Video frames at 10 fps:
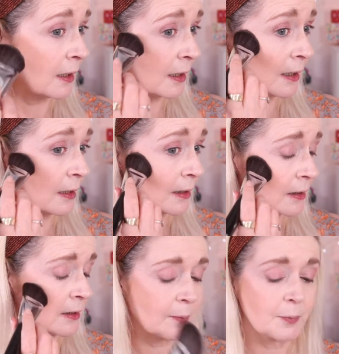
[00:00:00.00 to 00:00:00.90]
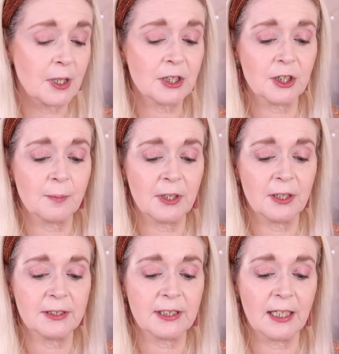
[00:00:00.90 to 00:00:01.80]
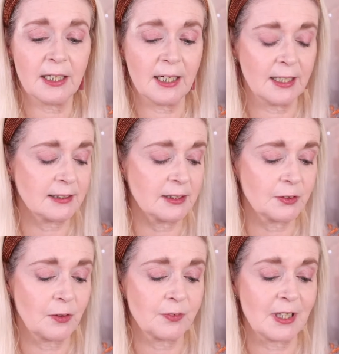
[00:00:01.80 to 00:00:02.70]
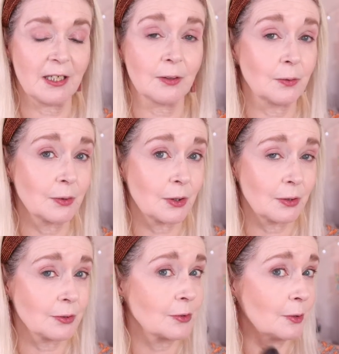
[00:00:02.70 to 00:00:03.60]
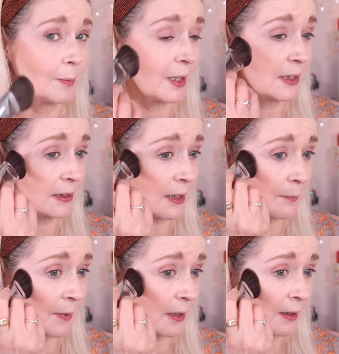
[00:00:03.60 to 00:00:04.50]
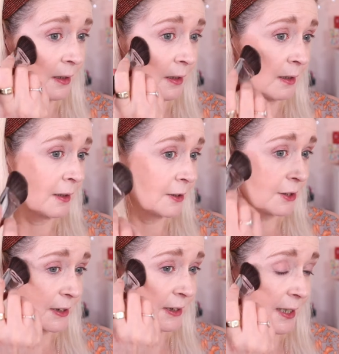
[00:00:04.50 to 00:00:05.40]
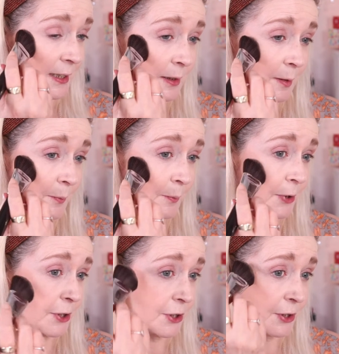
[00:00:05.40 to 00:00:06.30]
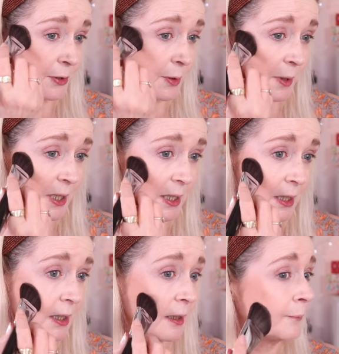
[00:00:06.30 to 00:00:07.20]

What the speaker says: And the brush I'm using is the Soft Angled Contour by Sigma. Just letting the brush do the work.